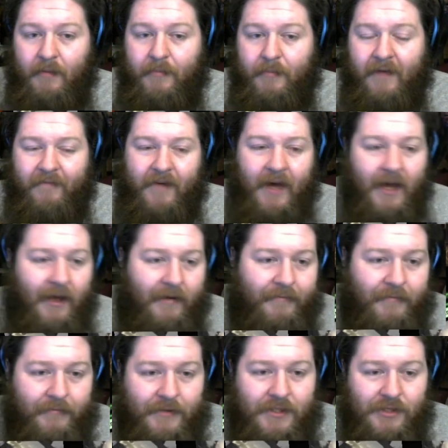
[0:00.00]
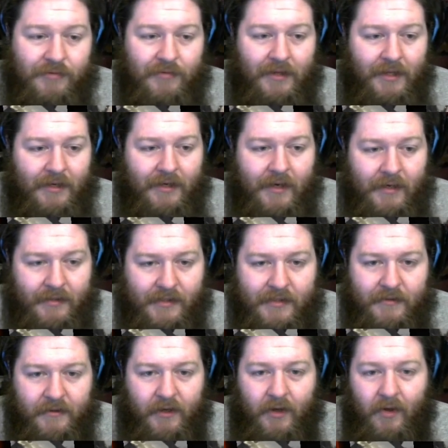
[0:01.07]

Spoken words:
by 5, which is really nice.